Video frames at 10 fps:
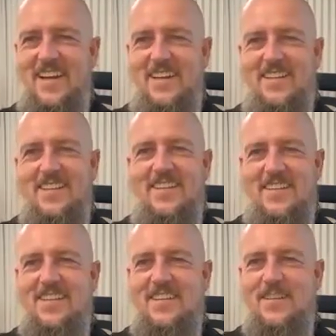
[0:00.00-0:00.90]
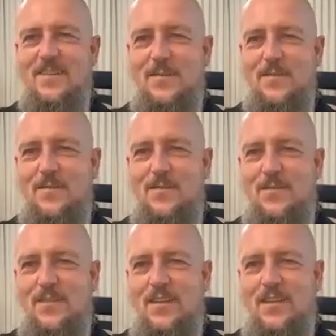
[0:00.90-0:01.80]

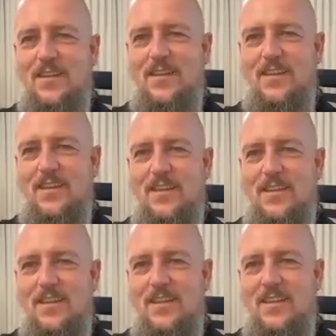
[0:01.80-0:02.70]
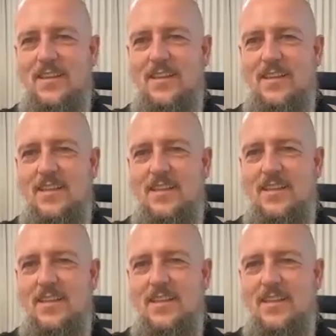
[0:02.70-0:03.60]

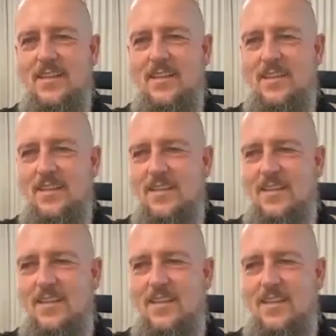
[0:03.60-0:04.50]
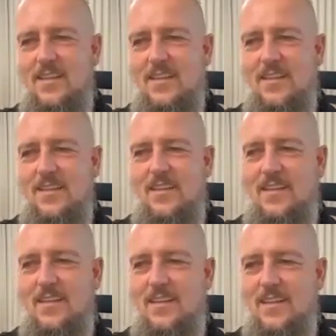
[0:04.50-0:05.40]
This person isn't speaking.